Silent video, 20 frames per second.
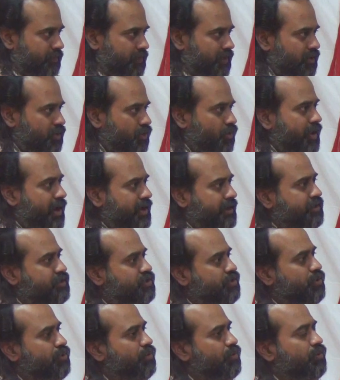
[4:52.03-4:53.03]
Your
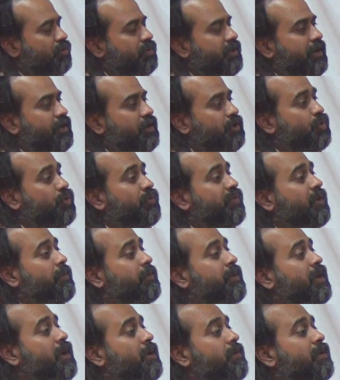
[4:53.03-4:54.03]
attitude that you will
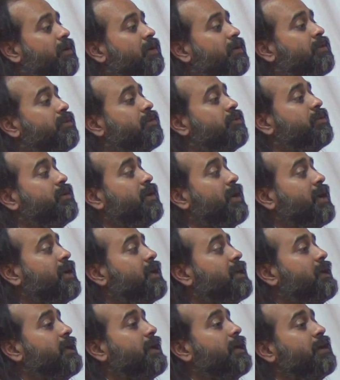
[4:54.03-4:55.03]
be able to
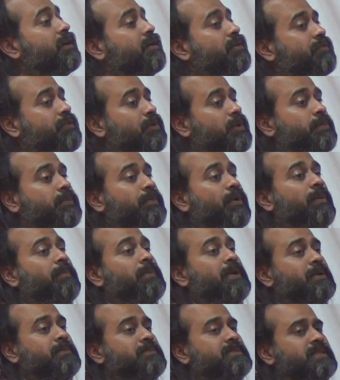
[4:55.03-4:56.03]
take care of your
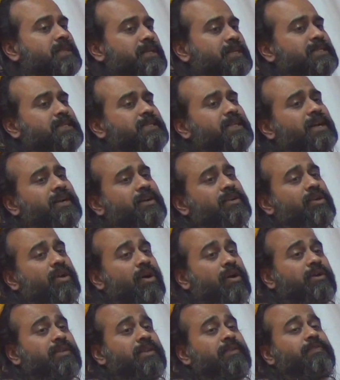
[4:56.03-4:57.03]
problems is that
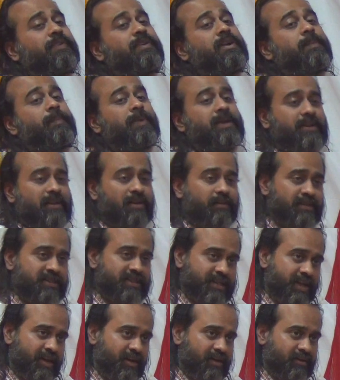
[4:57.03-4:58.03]
not the fundamental
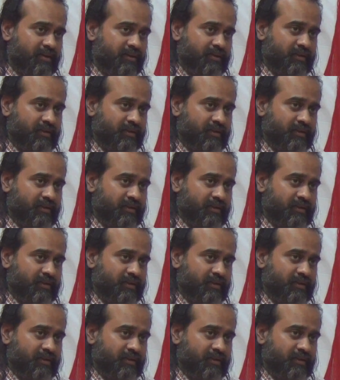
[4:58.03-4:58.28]
mistake?